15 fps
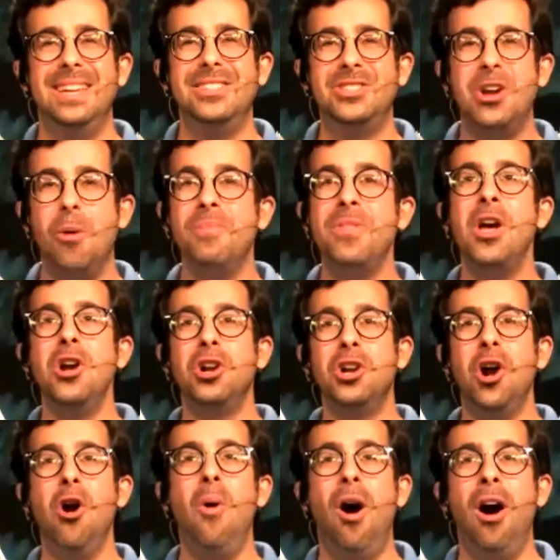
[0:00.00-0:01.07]
So
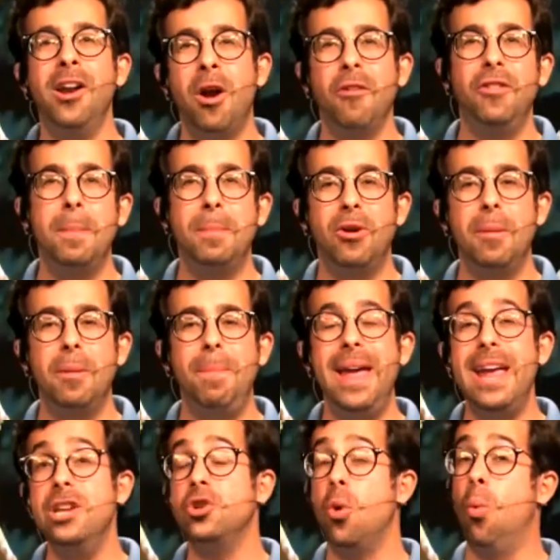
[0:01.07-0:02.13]
go on our Flipgrid
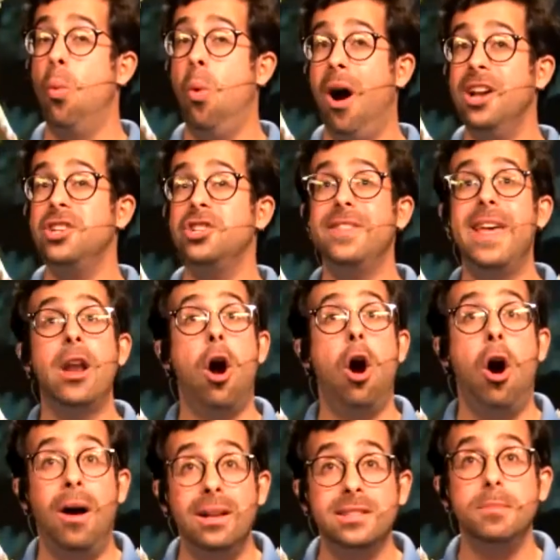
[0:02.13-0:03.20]
page, watch that
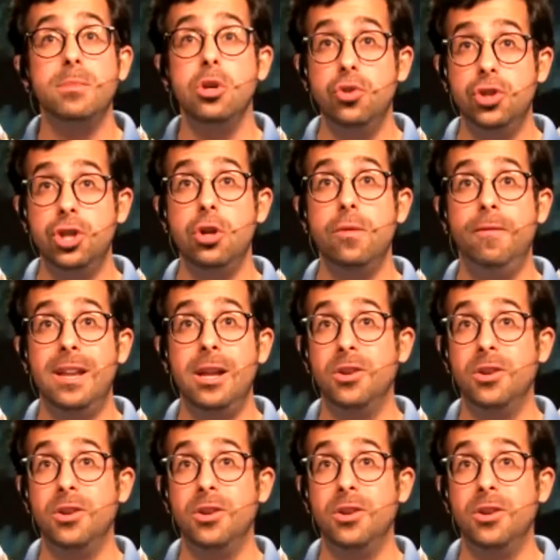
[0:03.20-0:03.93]
awesome YouTube video.